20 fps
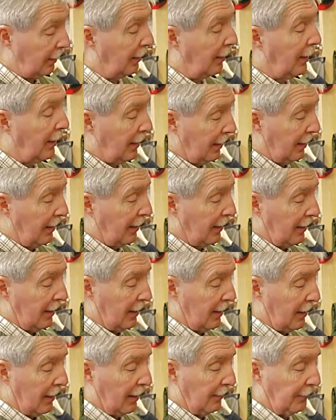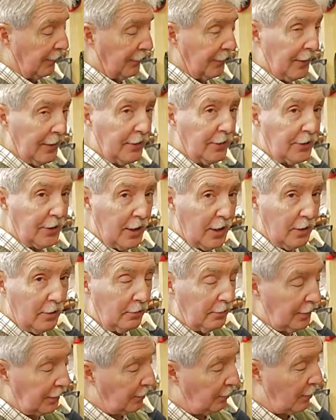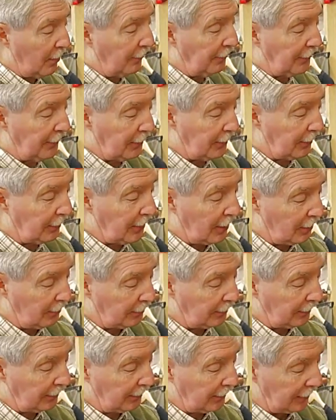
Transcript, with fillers: if you feel the cold, you won't feel the cold in